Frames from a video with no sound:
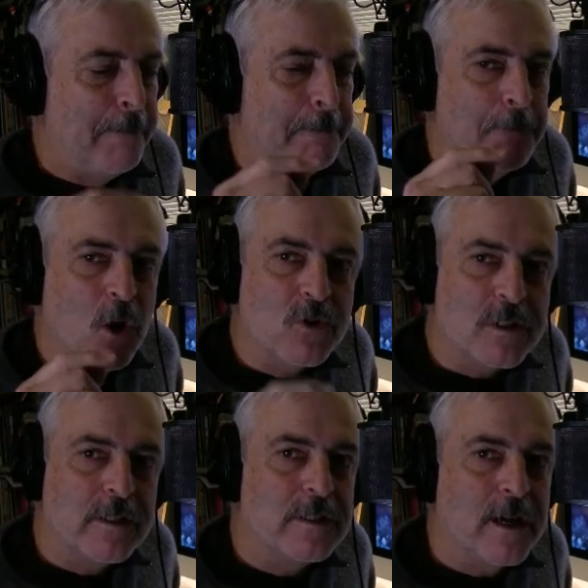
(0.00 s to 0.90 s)

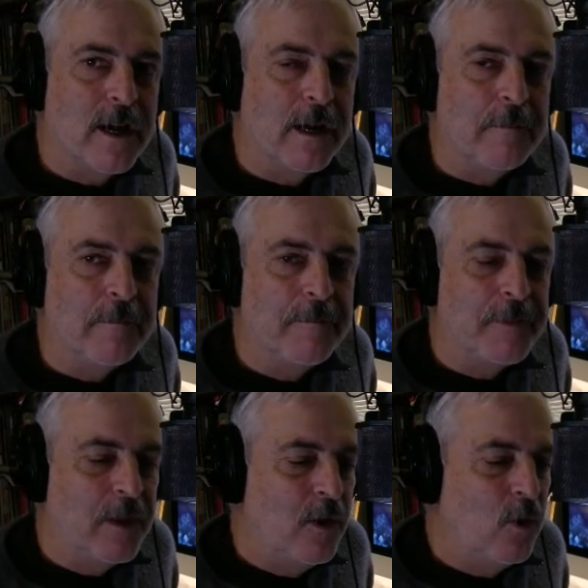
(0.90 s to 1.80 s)
Most of the time,
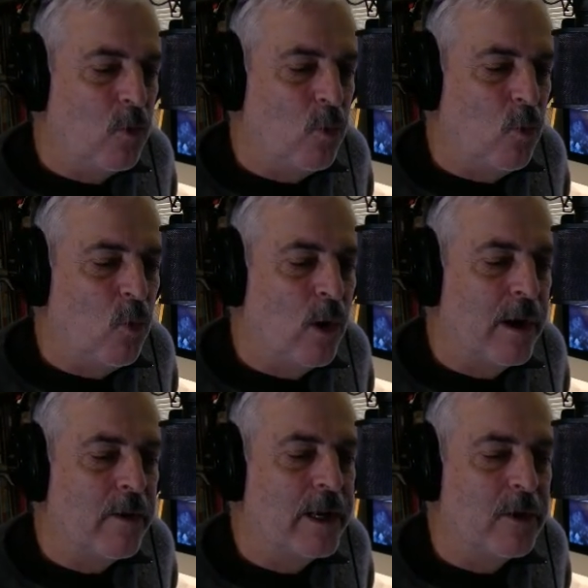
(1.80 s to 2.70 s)

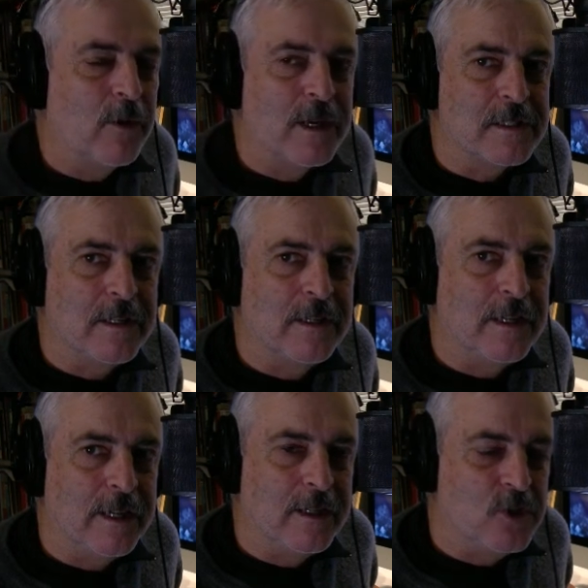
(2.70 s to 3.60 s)
we're interested
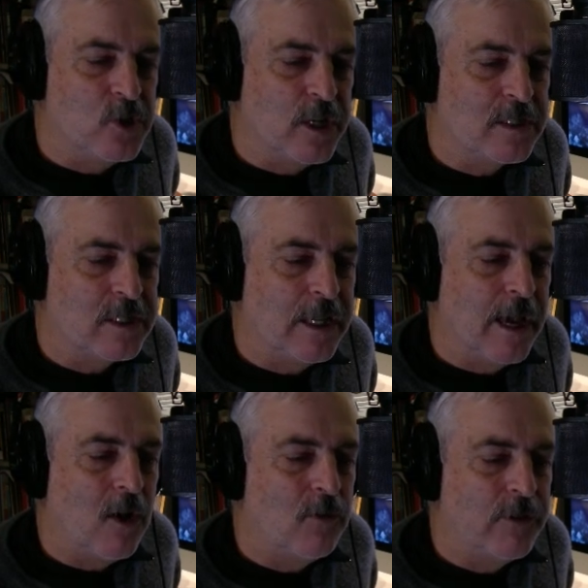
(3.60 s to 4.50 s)
in just
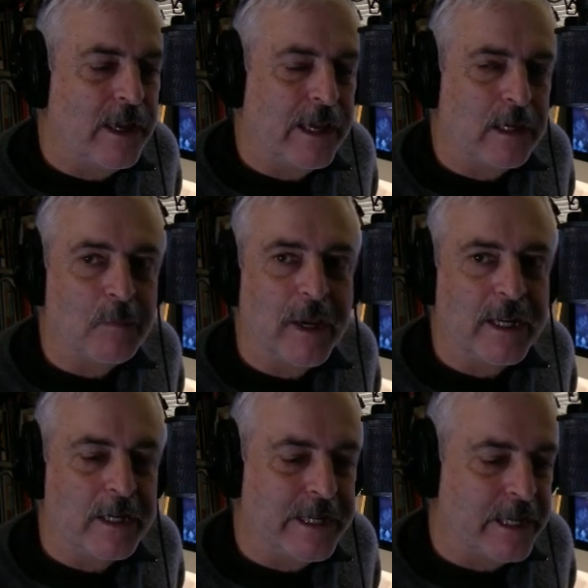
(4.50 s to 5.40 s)
the alpha and
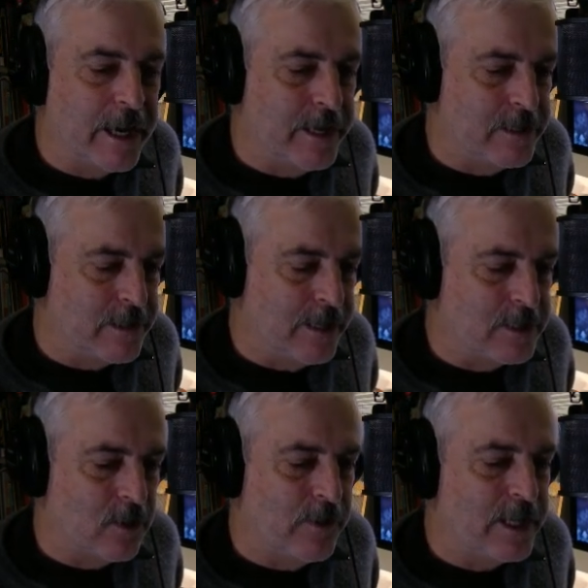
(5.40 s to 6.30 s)
beta decays.
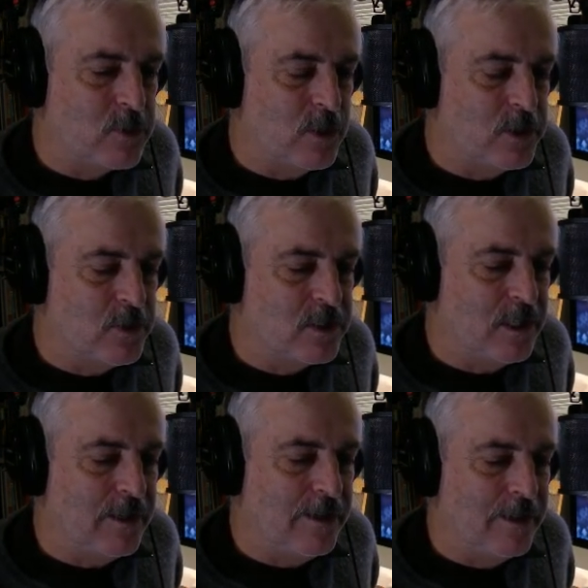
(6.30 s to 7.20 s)
And so that's what you
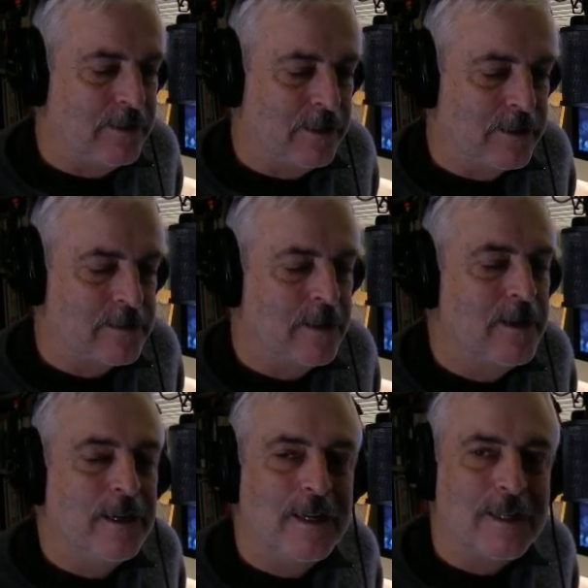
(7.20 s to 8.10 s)
see in this.
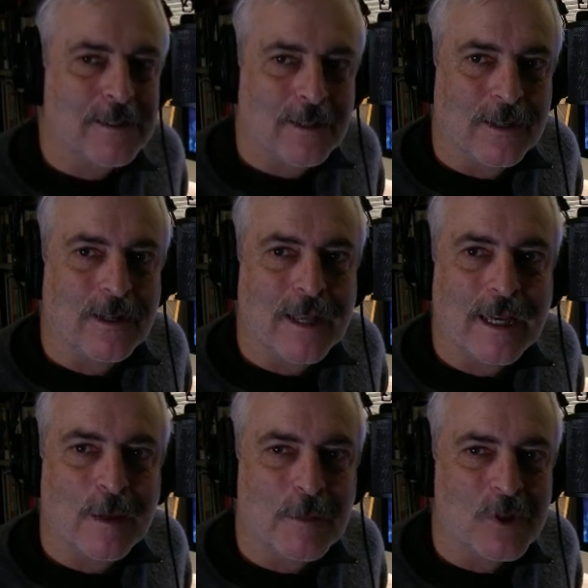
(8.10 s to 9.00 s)
It's a little
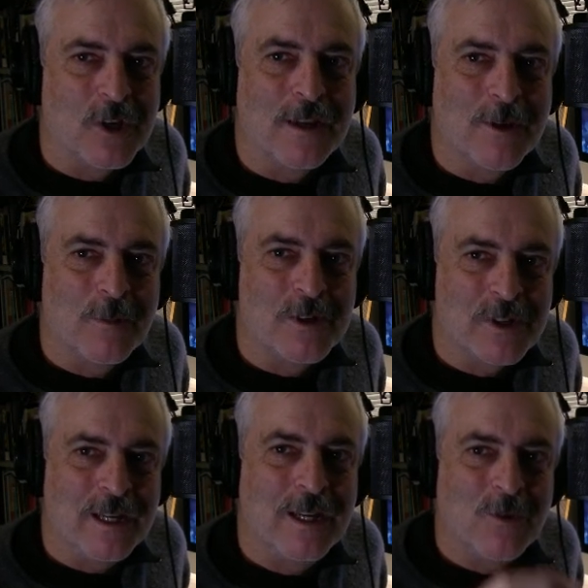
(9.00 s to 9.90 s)
like a pachinko
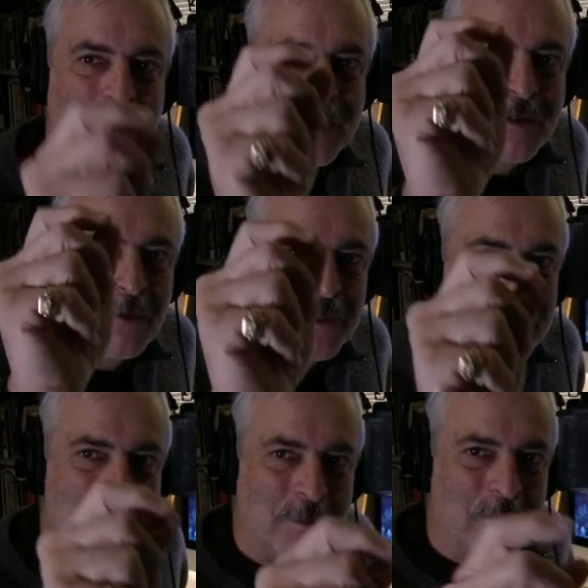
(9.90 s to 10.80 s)
machine where they
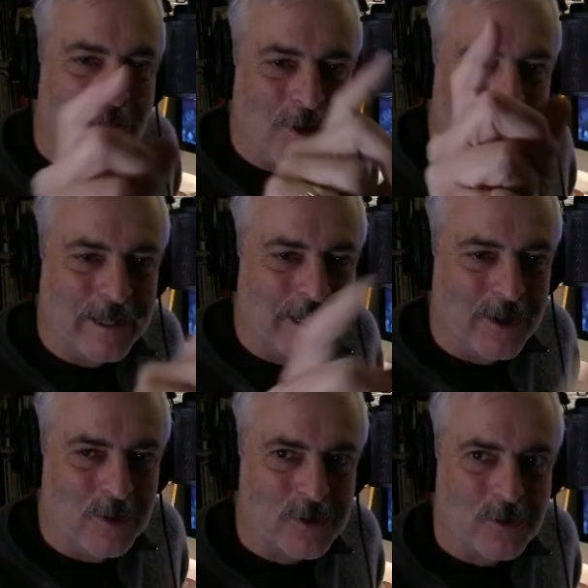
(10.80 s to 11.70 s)
release a ball and
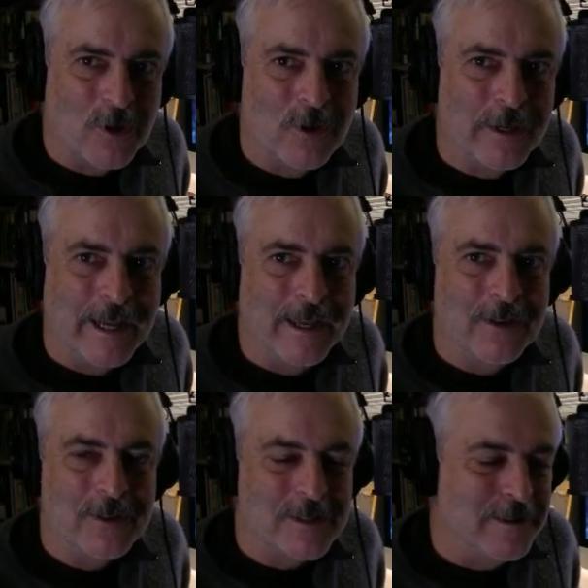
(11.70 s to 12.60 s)
it goes through all the
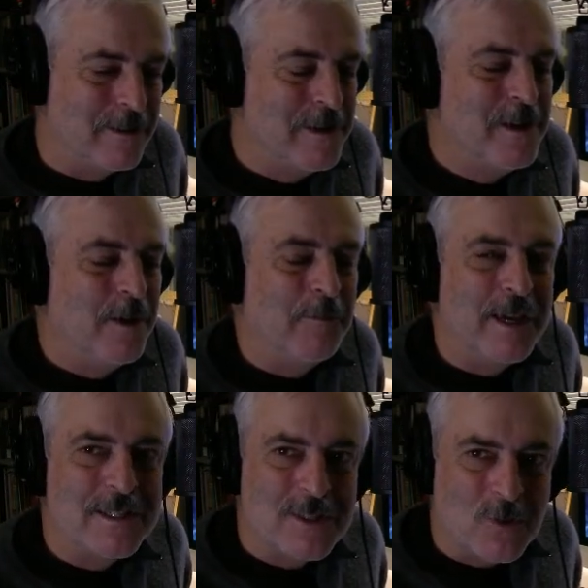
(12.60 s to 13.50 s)
nails and
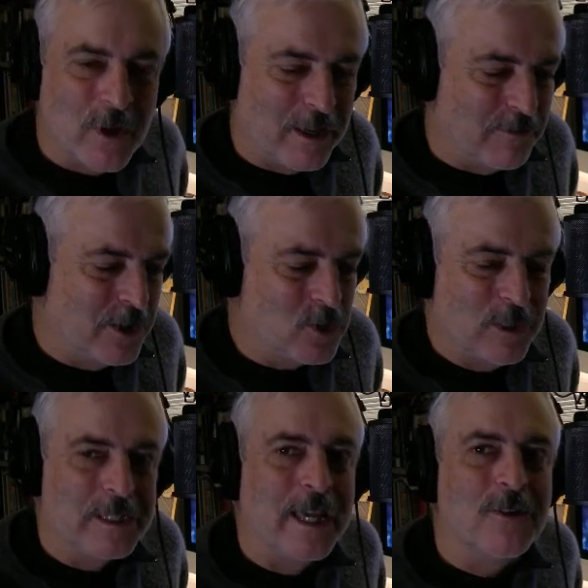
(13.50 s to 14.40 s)
makes its way
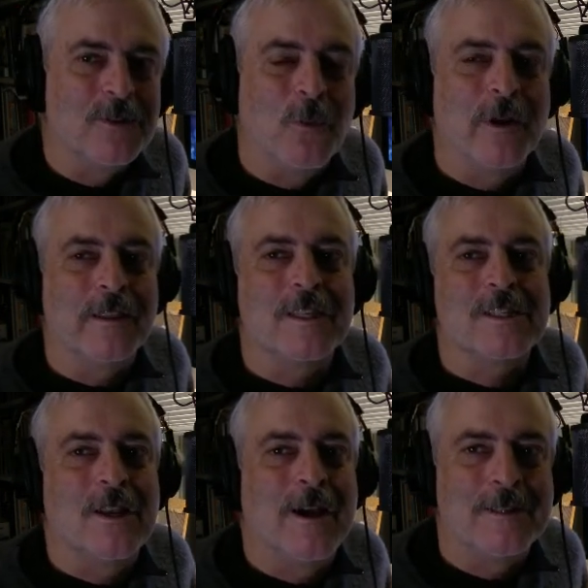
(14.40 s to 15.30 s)
eventually down to one of the
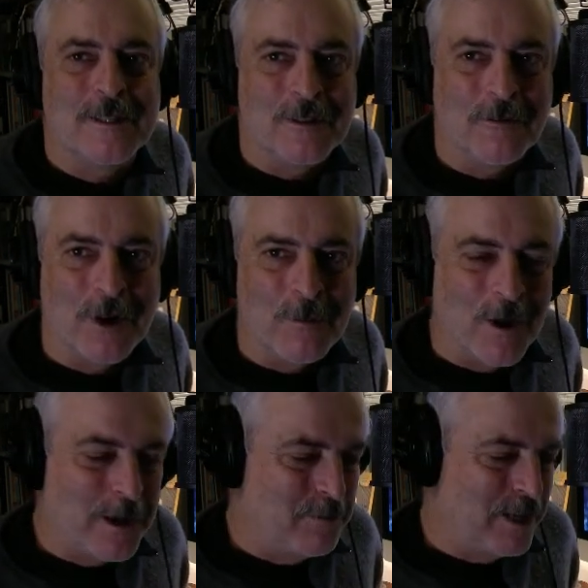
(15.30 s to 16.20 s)
slots at the very
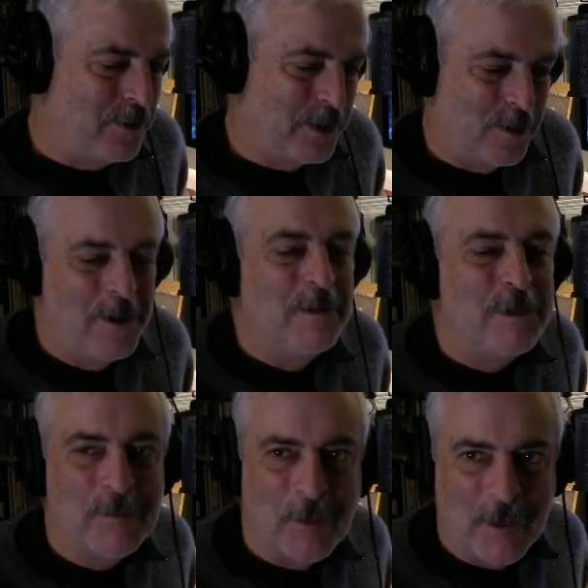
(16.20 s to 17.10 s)
bottom down there.
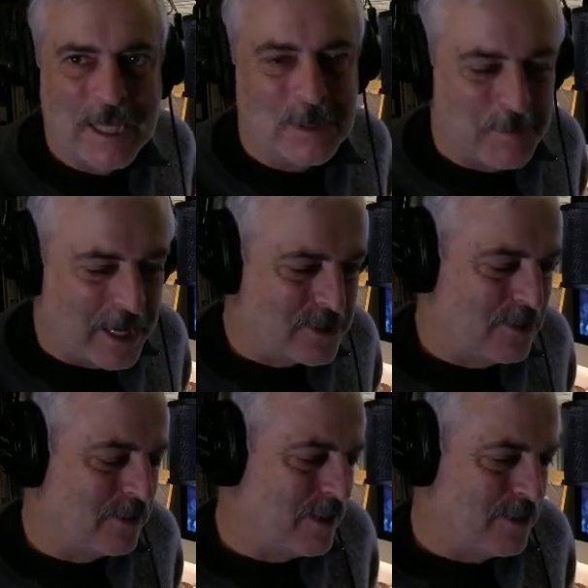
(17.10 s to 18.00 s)
People place
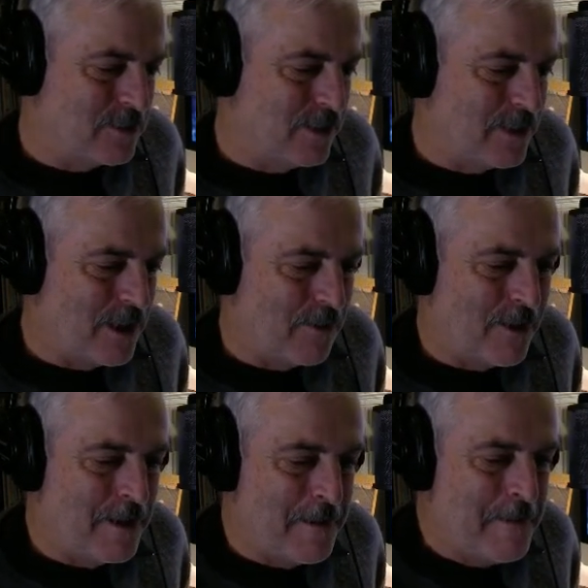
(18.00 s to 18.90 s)
bets on things like that,
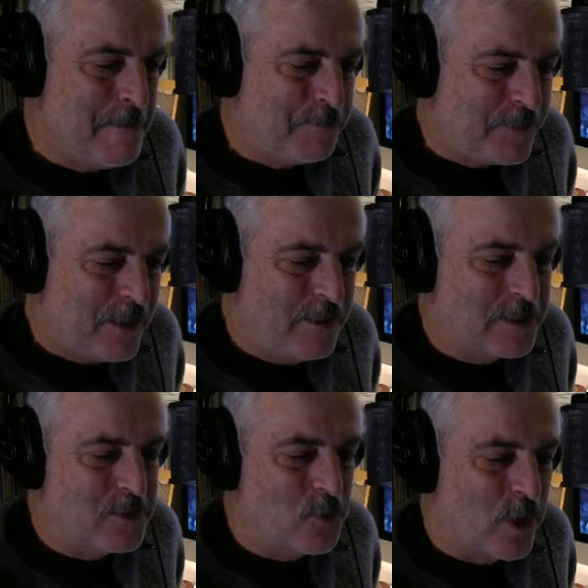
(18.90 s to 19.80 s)
right?
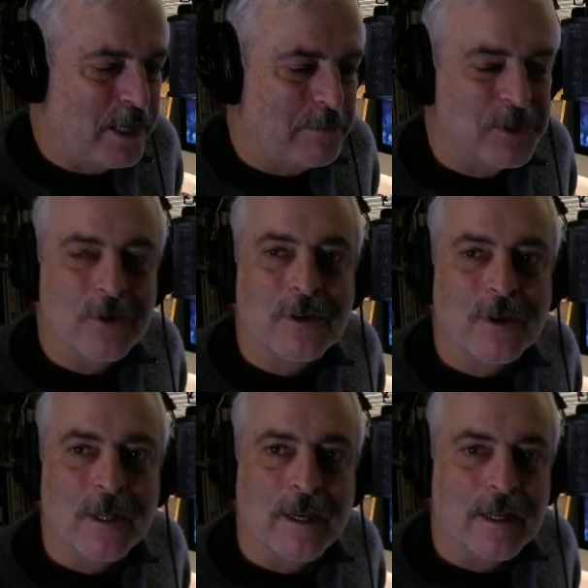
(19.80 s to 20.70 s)
This is
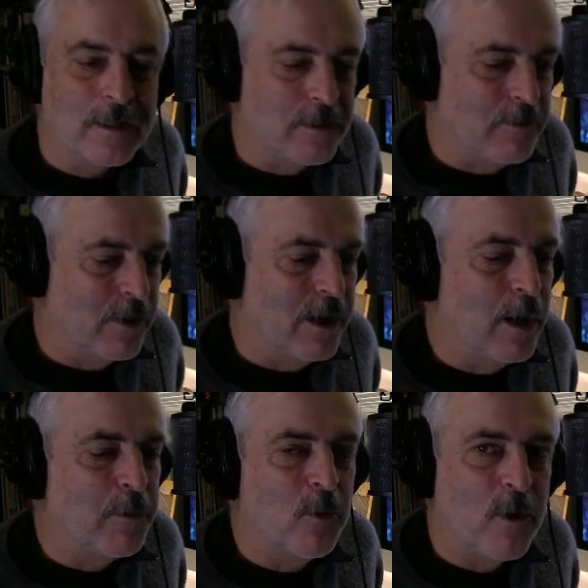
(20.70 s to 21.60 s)
uranium-238 at the very
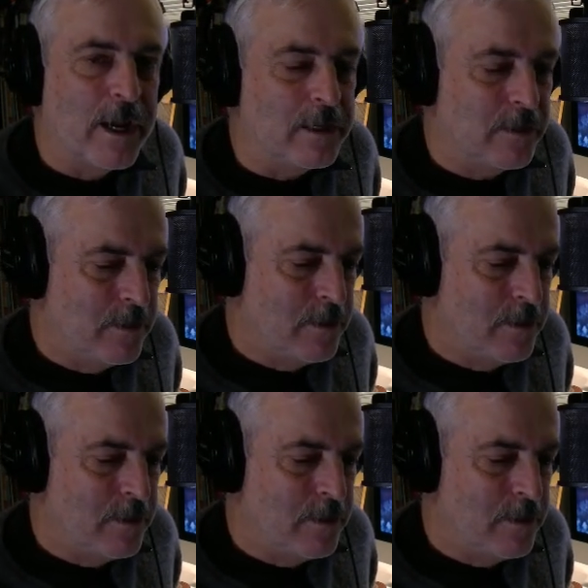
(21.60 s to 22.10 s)
upper right.